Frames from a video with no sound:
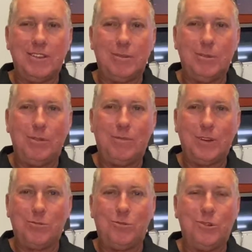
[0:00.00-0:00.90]
so whether it be
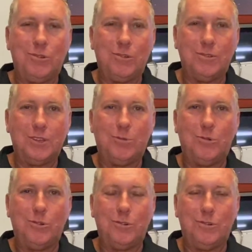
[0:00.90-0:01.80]
freshwater or
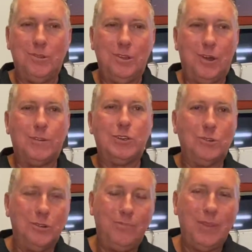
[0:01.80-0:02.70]
saltwater or
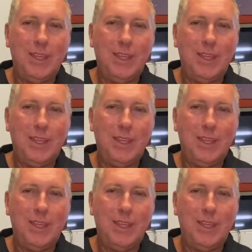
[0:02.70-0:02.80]
offshore.